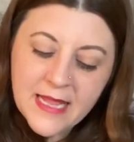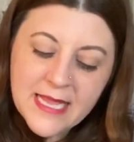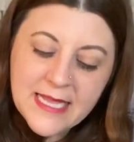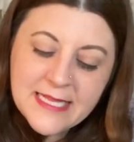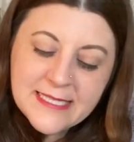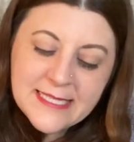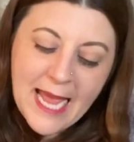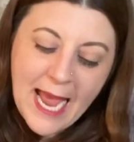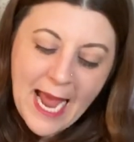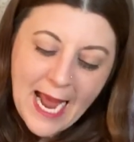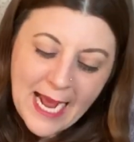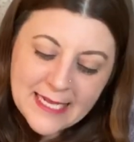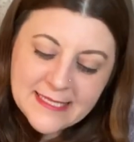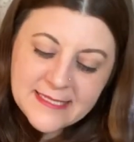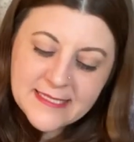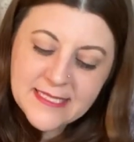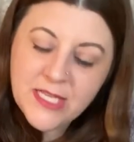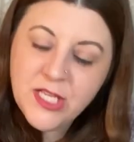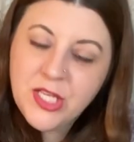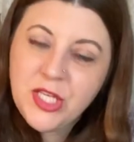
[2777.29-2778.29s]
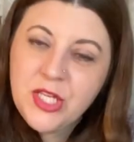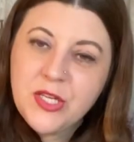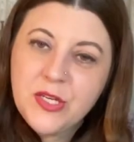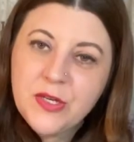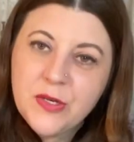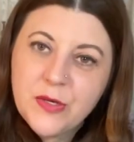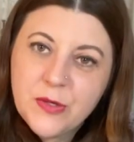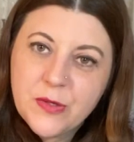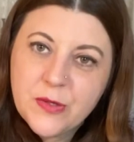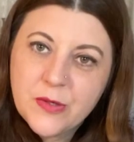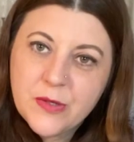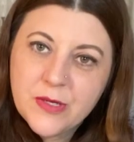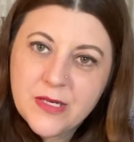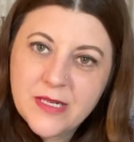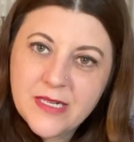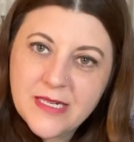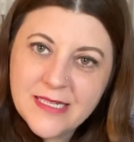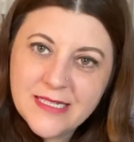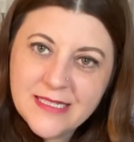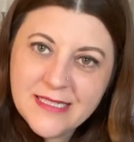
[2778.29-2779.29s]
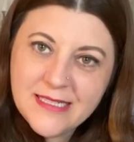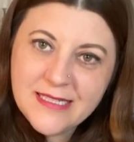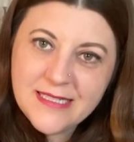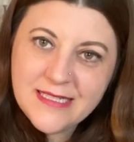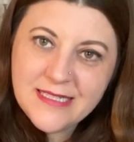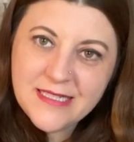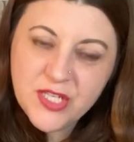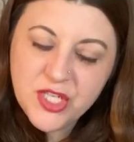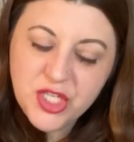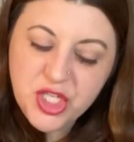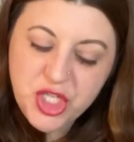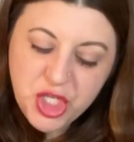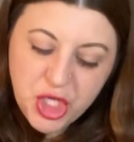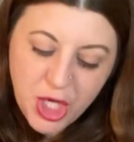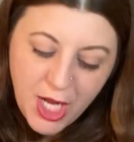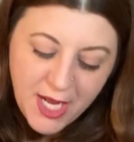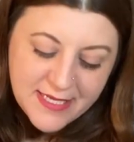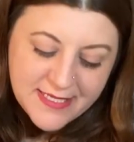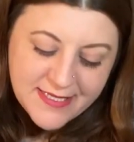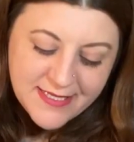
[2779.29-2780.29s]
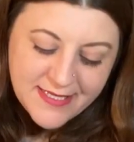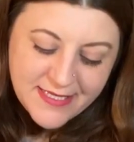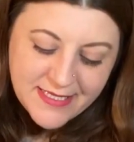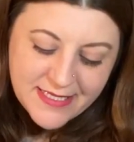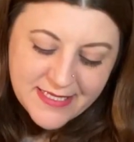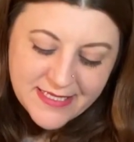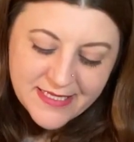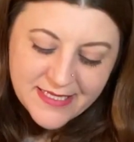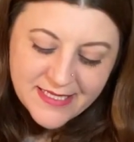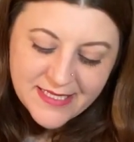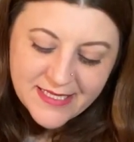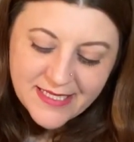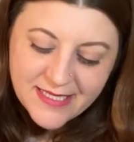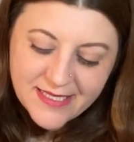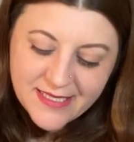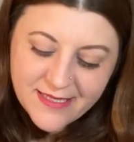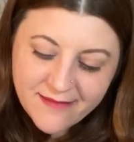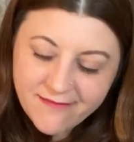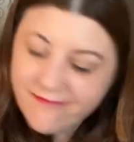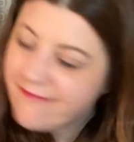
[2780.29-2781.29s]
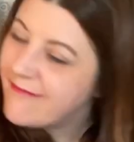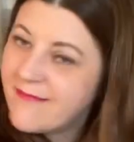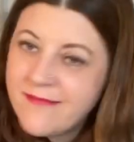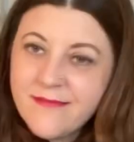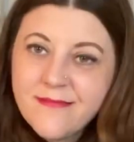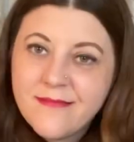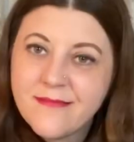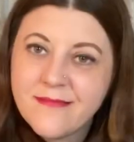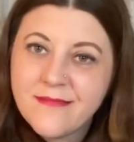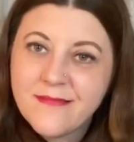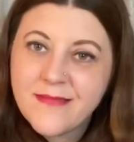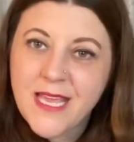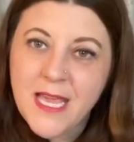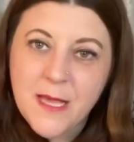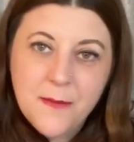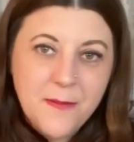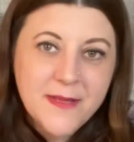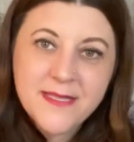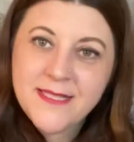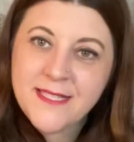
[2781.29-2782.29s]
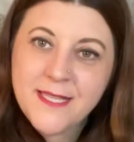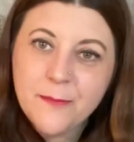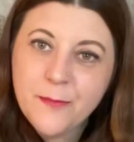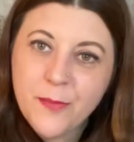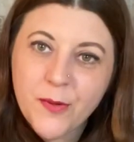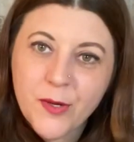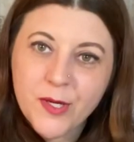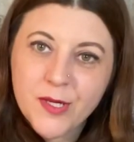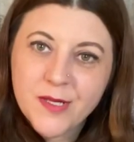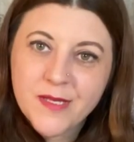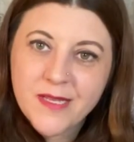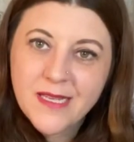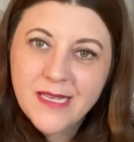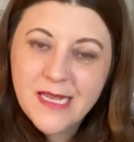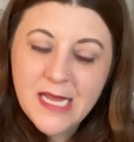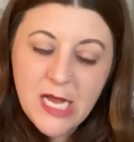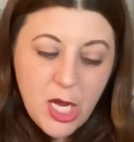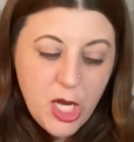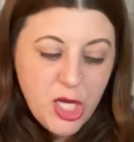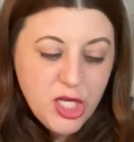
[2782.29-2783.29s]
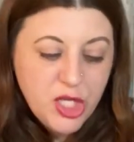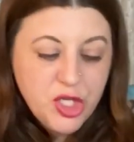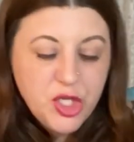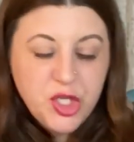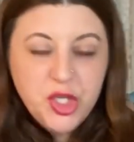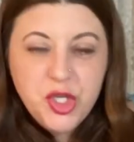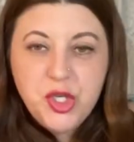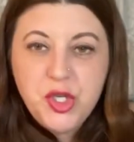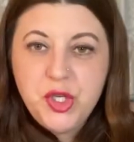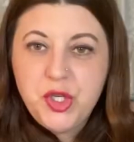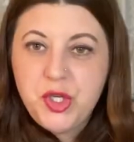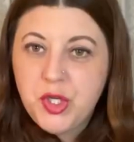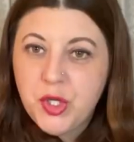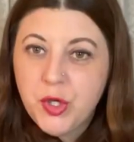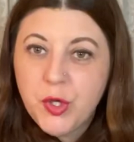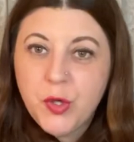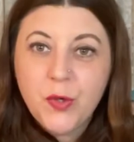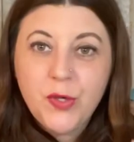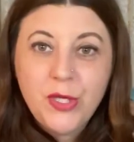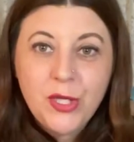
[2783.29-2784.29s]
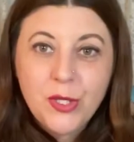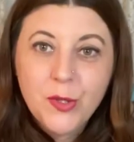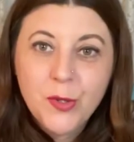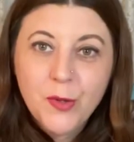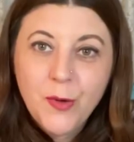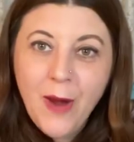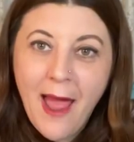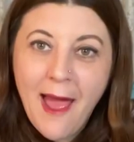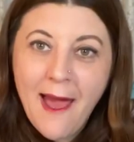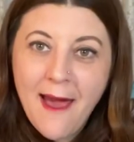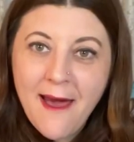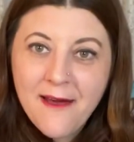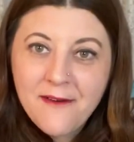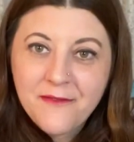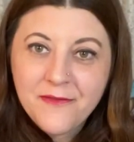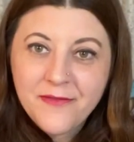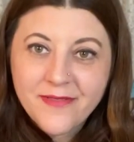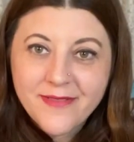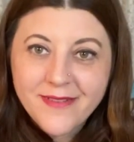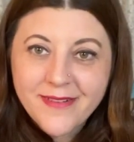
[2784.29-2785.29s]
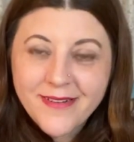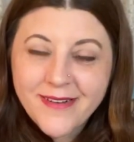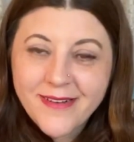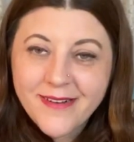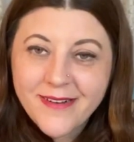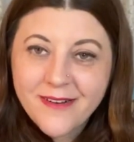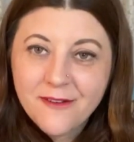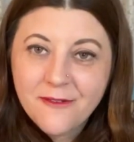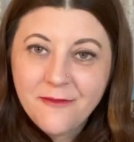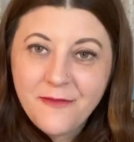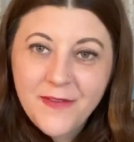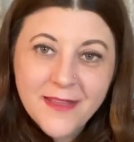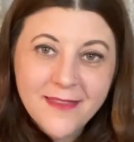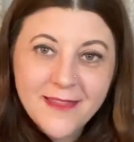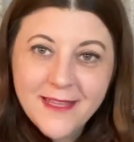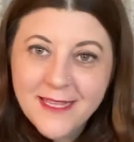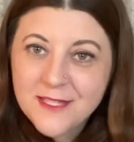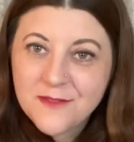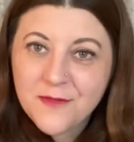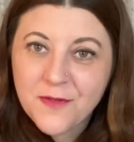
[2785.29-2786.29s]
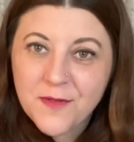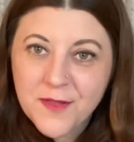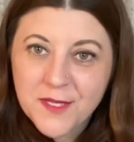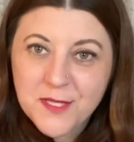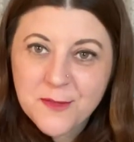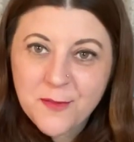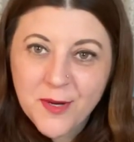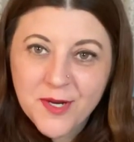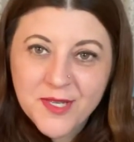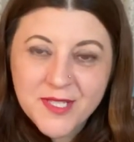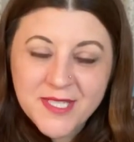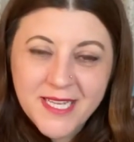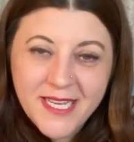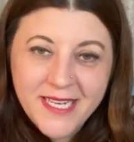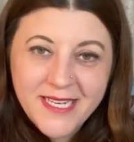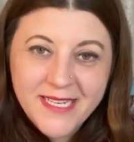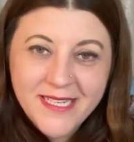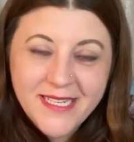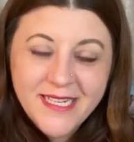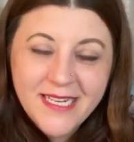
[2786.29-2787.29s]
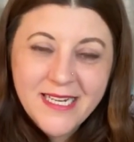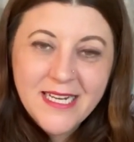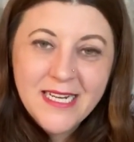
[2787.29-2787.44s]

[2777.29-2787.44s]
is asking you to just keep it simple. Do you have feelings for this person?